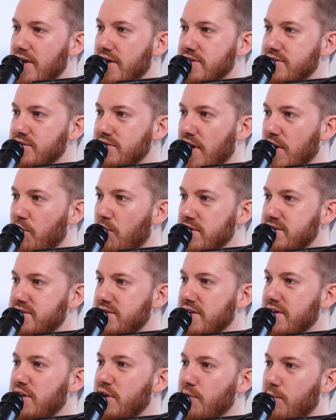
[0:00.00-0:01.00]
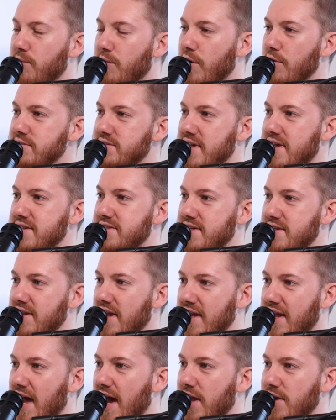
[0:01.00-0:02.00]
So like, what's like your process and
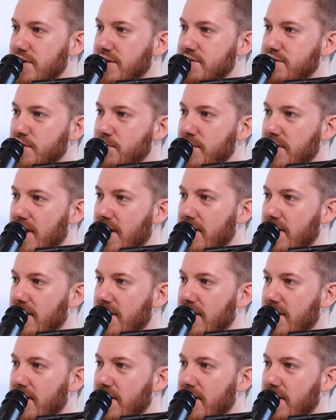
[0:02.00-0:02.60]
like how you determine